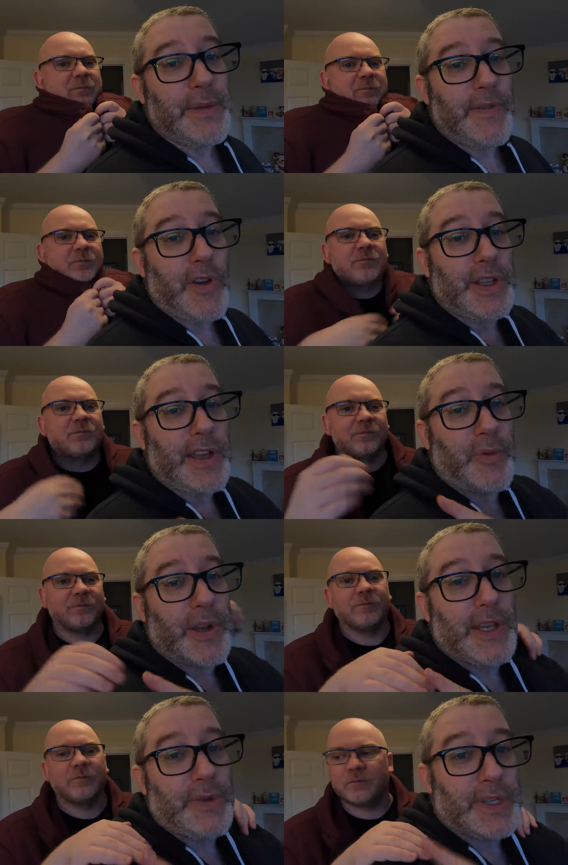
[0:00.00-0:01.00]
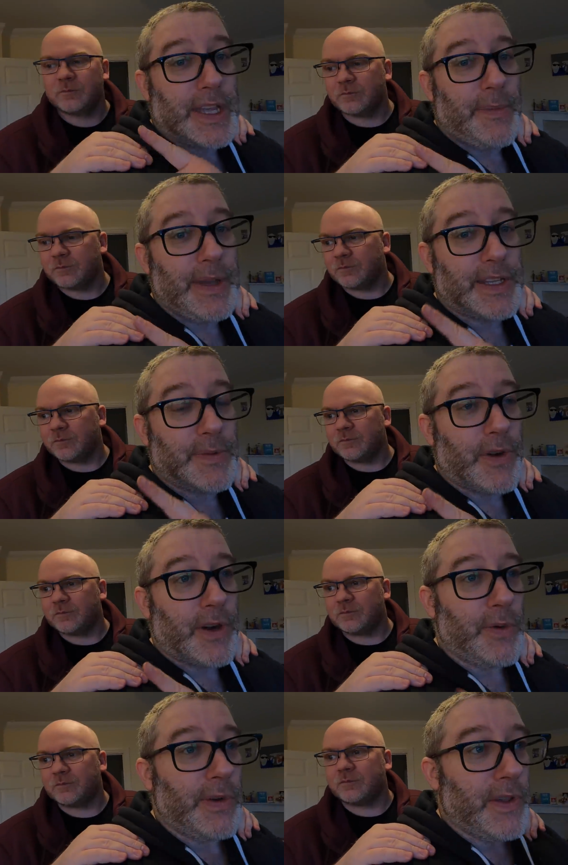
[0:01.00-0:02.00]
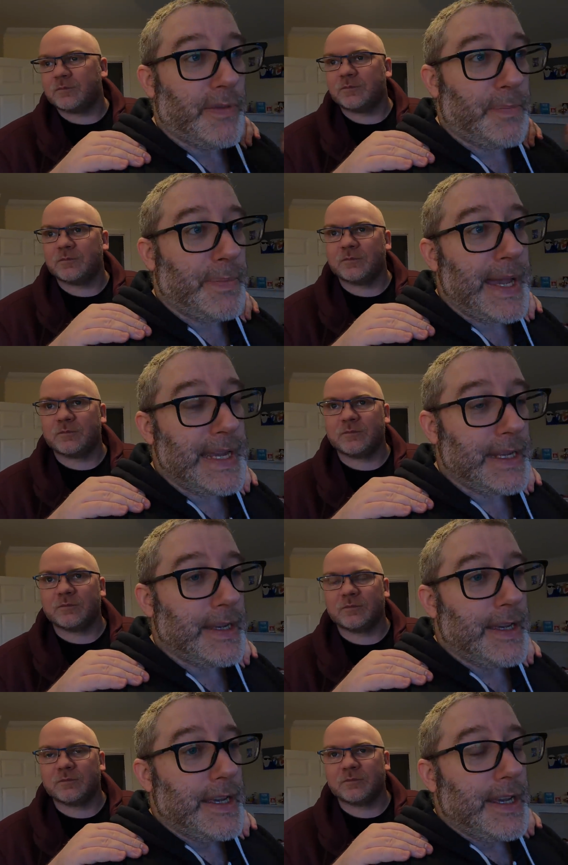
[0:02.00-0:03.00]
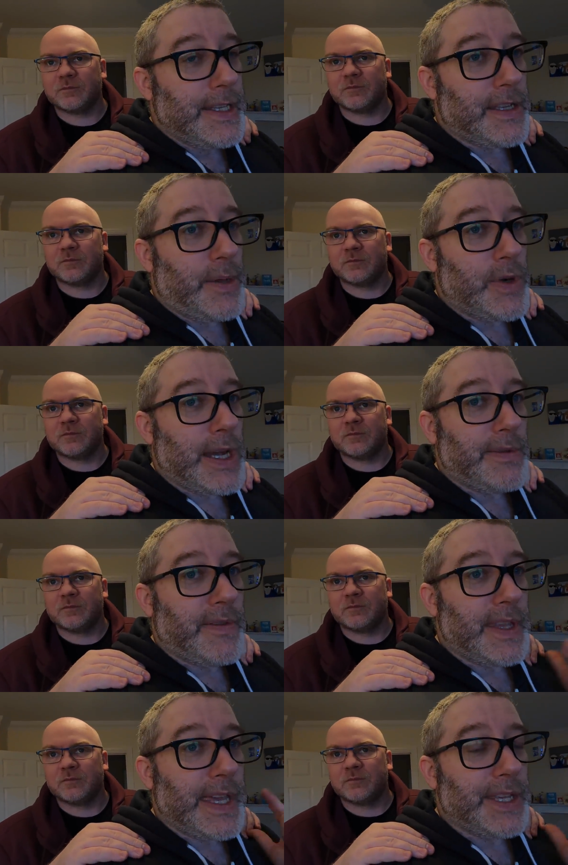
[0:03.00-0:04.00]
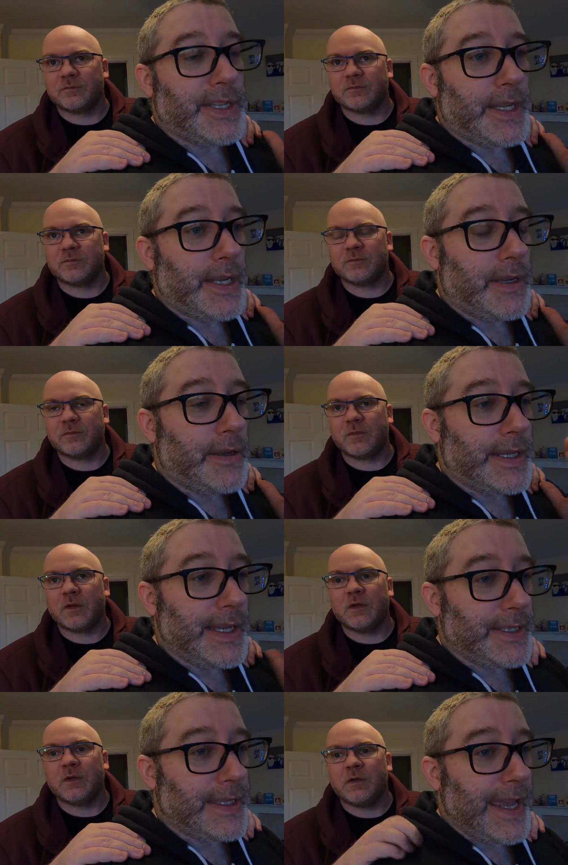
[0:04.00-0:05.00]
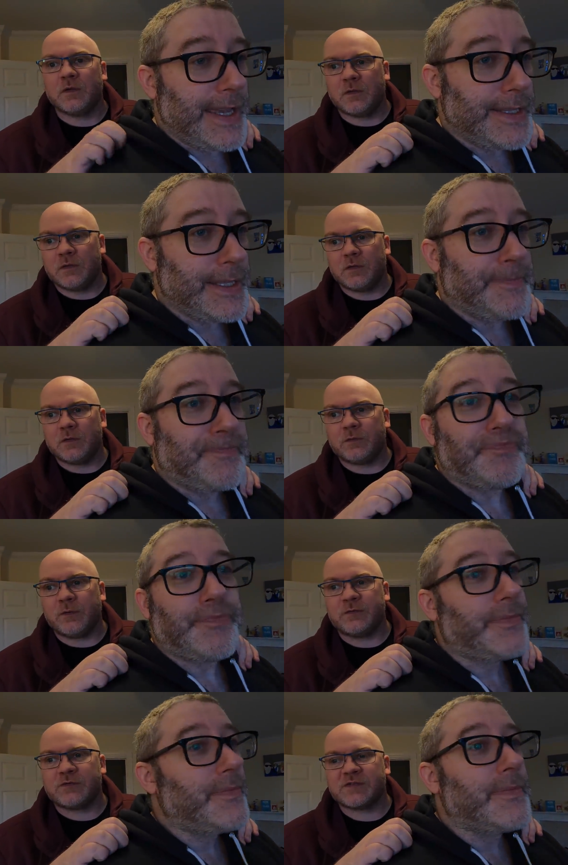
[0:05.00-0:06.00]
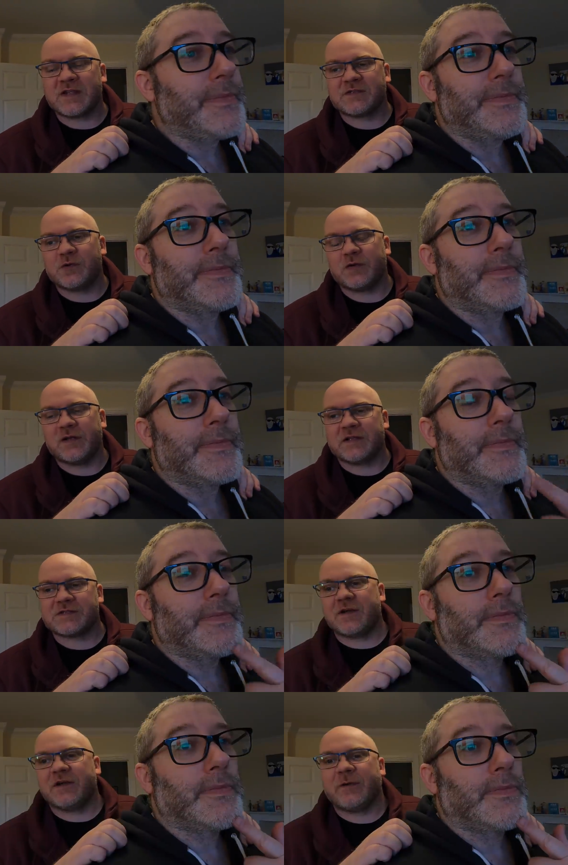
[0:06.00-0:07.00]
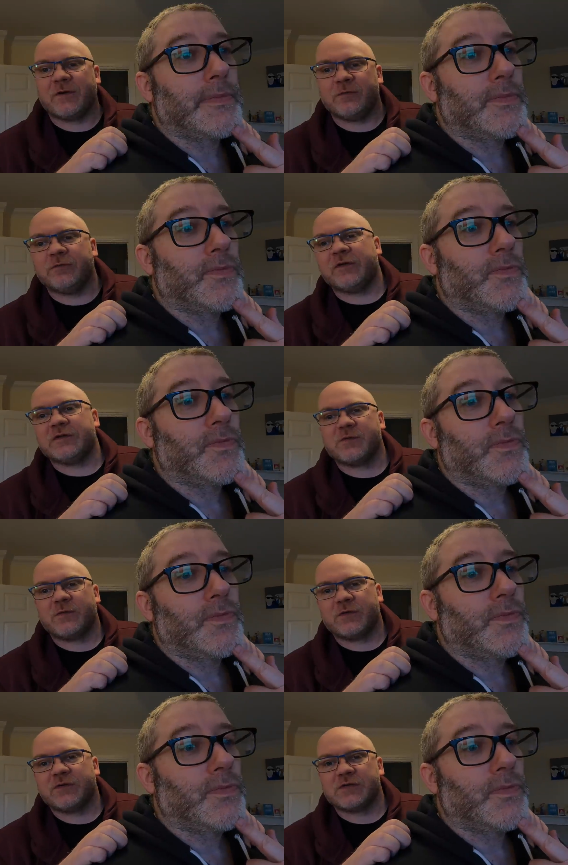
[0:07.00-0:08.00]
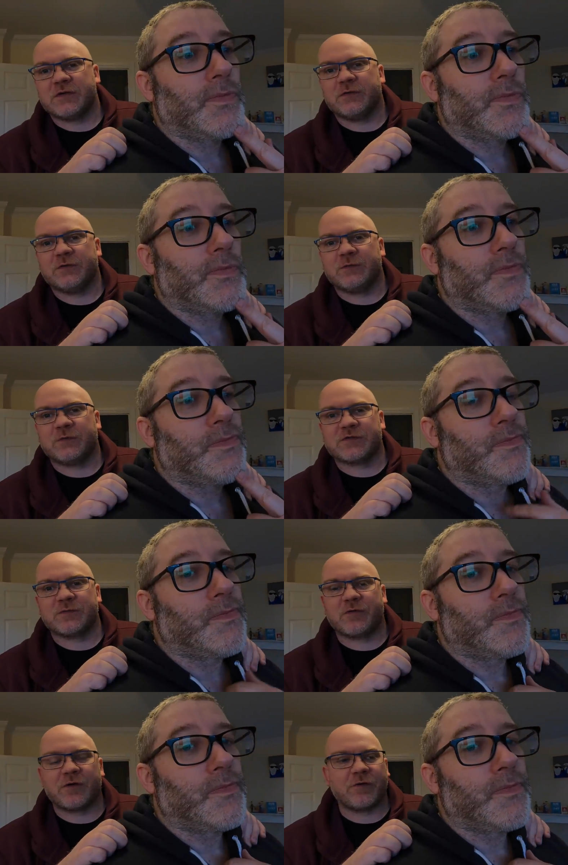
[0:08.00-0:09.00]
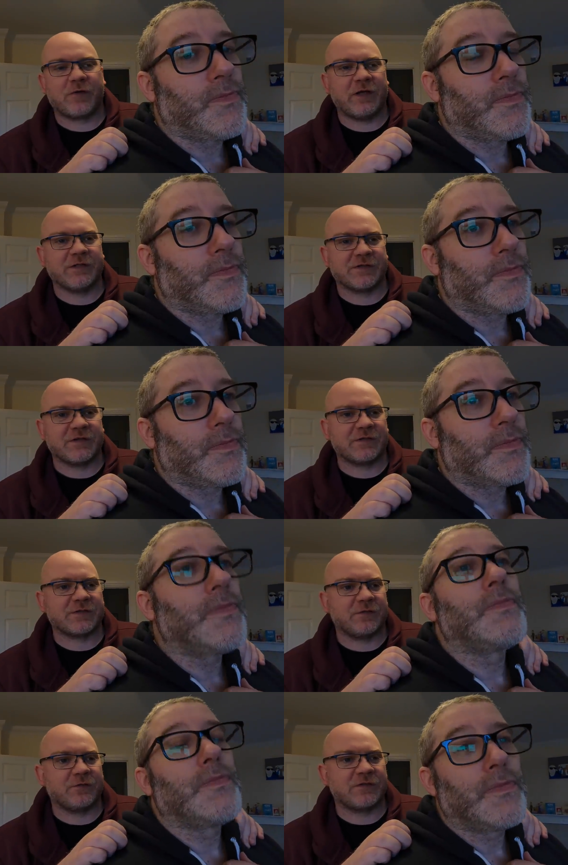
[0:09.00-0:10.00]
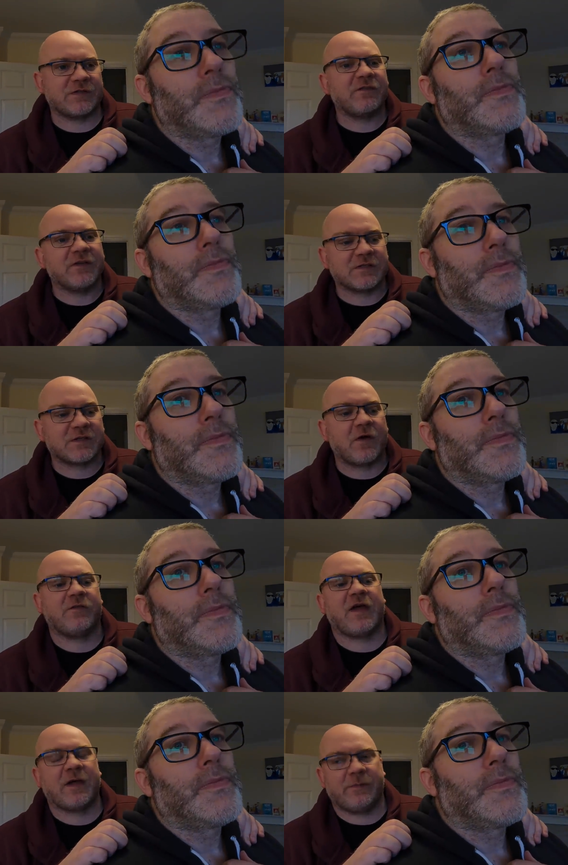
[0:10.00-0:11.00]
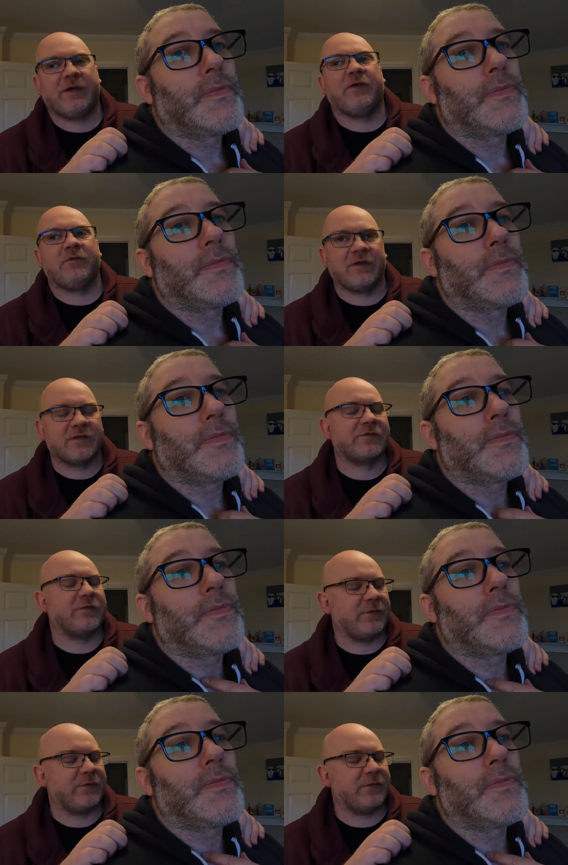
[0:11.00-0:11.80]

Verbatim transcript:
Speaker 1: said, we've got another one of those coming tomorrow. We've got paint sample coming for the kitchen downstairs
Speaker 2: we sat talking last night about all the things we want to do and what's a priority, isn't it? So there's definitely stuff happening over the next